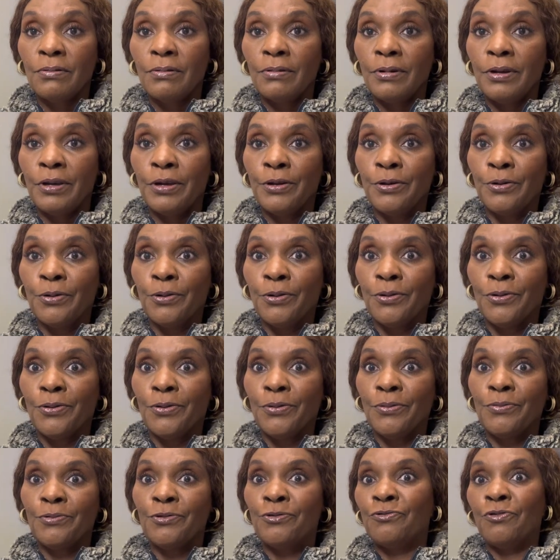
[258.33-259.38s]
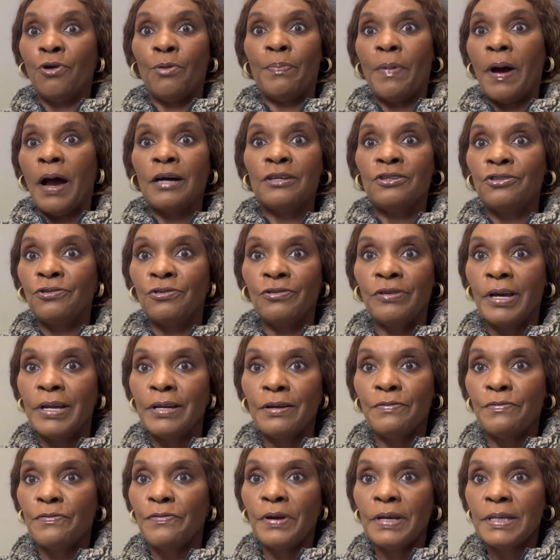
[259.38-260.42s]
drop our children
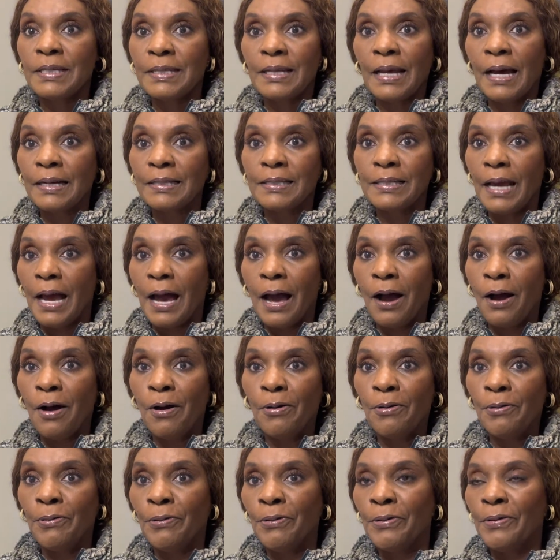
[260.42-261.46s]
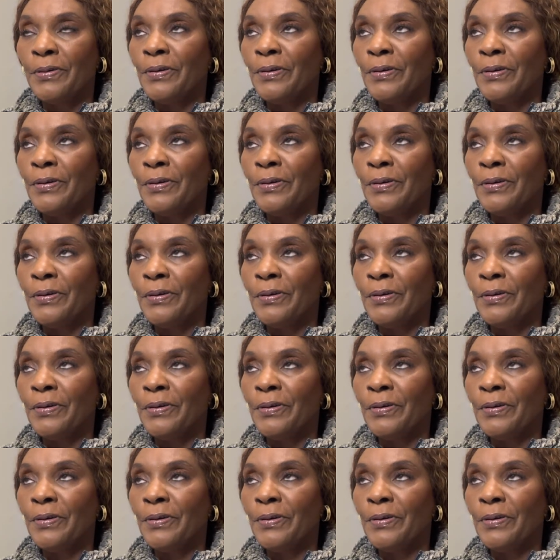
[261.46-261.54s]
in Festac town.